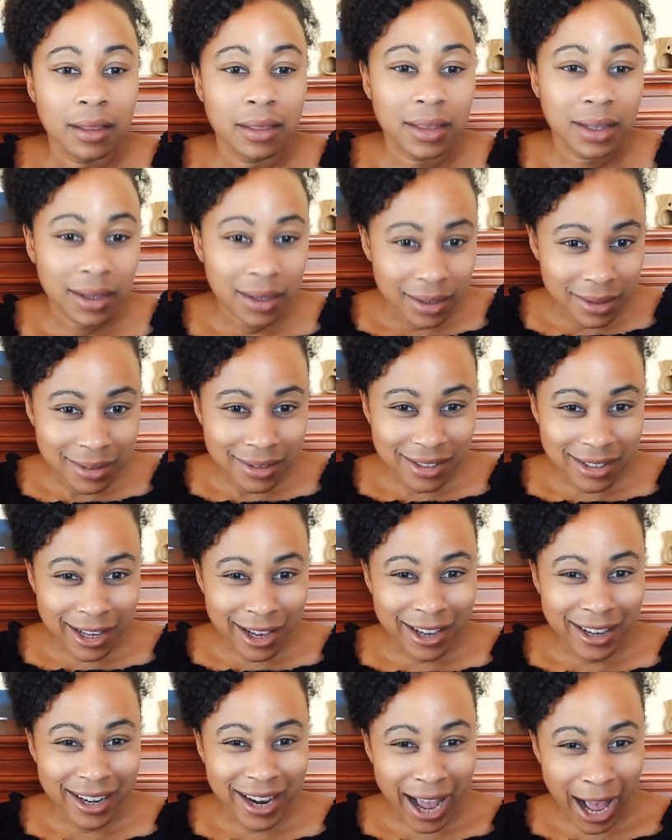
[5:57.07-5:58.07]
The
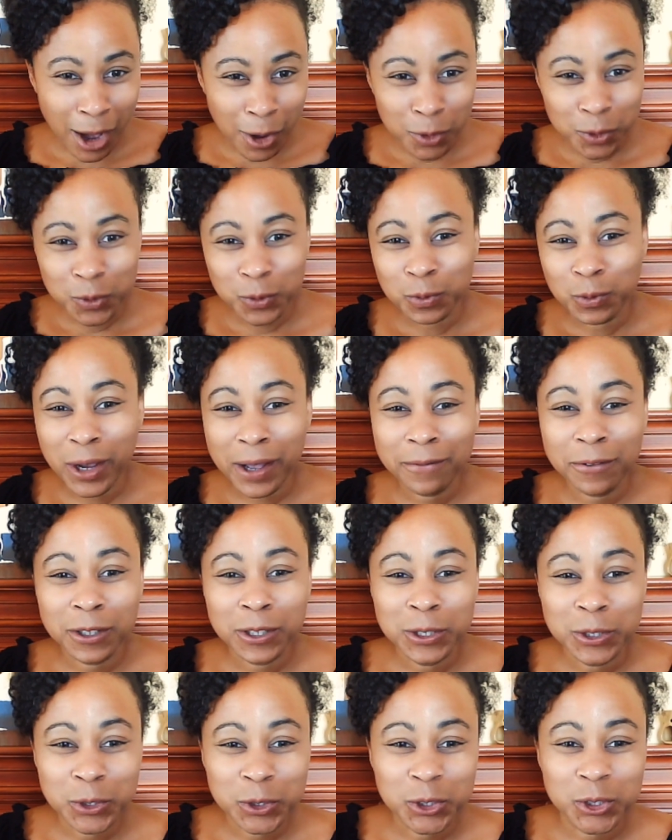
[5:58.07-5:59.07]
Inside Out
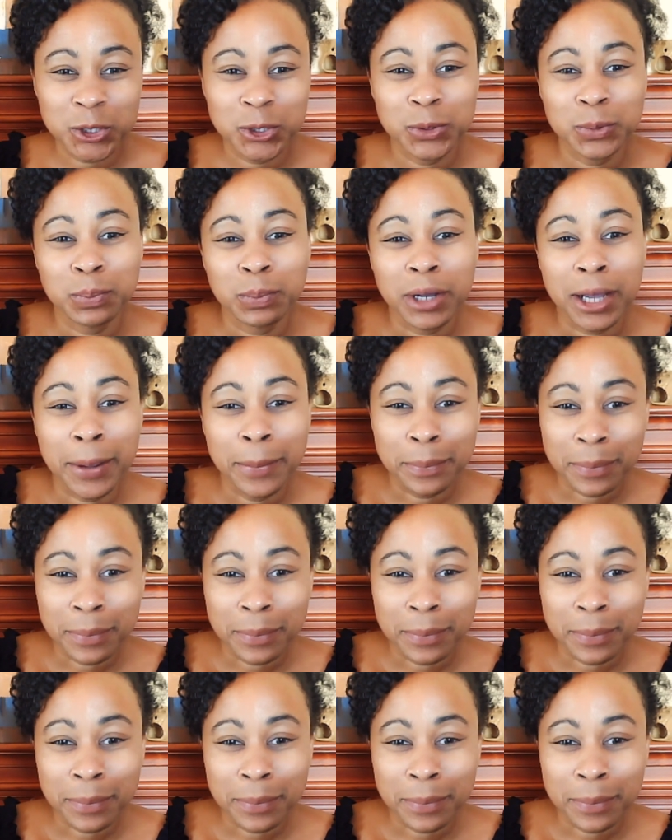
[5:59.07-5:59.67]
Revolution by